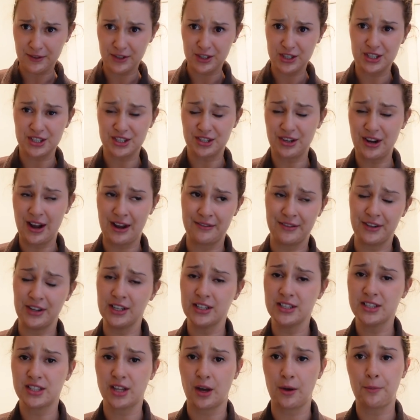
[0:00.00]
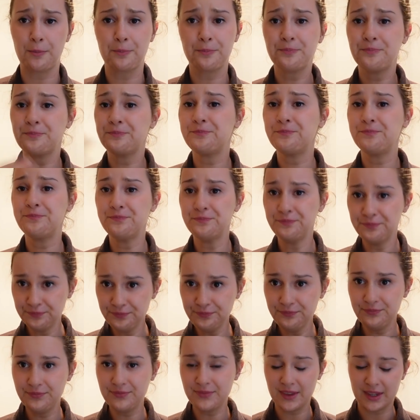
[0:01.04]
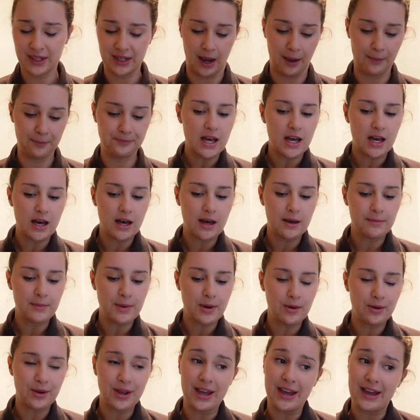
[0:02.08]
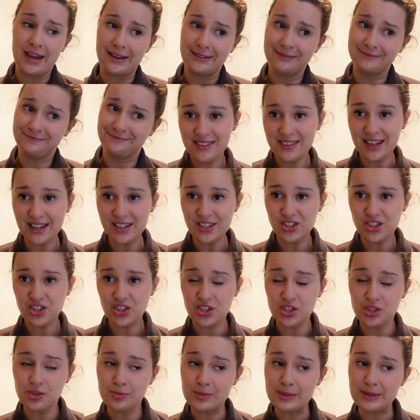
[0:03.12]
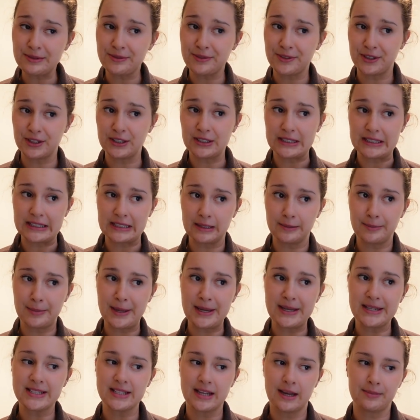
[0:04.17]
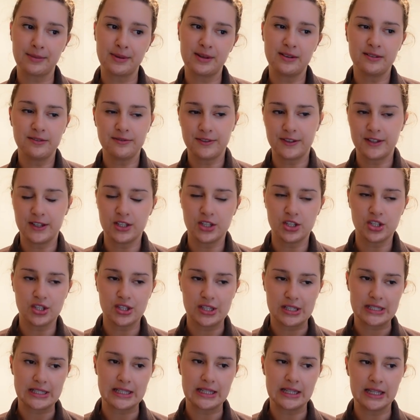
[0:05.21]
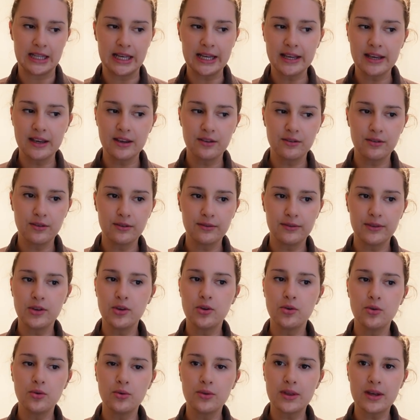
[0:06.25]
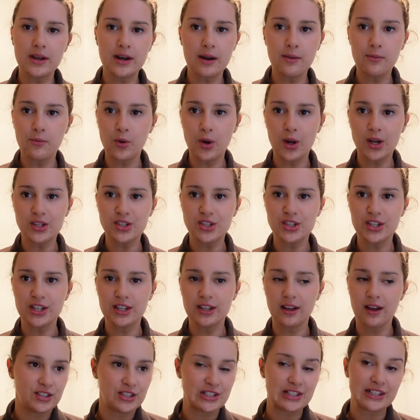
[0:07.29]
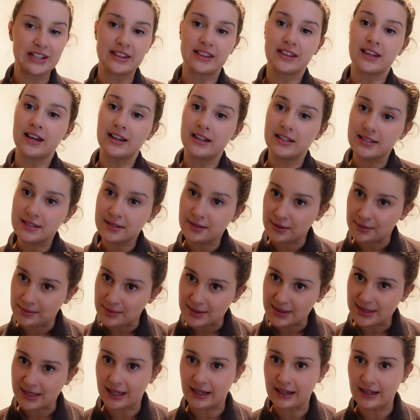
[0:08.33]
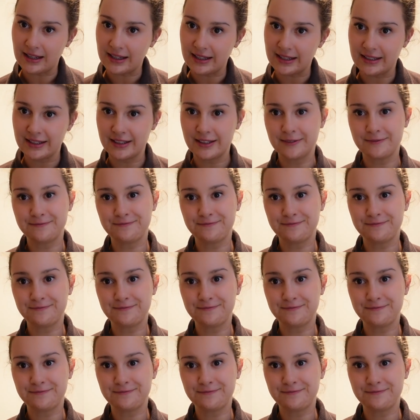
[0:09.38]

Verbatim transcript: dessert ever. So yum. Okay, that should do me for a little bit. I'm gonna finish this legging review that I'm watching. Just let the ice cream settle in.